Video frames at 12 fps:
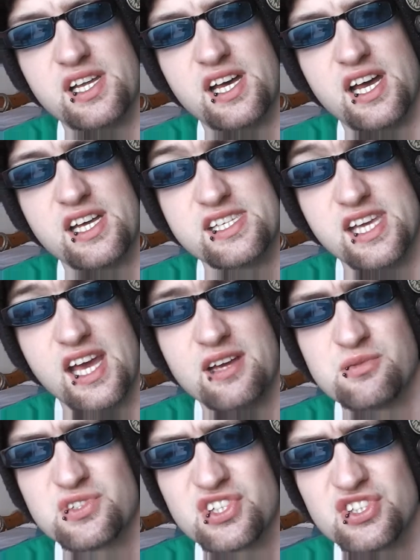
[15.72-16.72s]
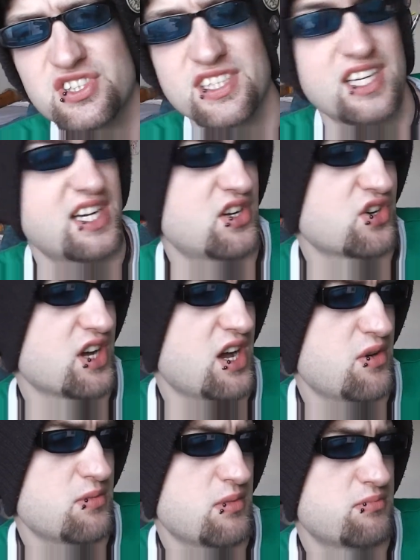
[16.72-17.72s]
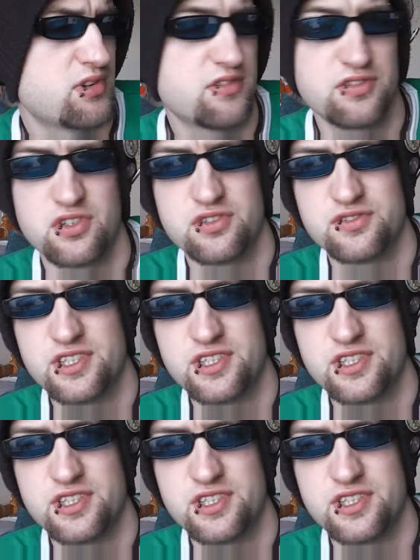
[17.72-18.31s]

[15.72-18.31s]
uh, yeah, it was a good night. I hung out with my brother all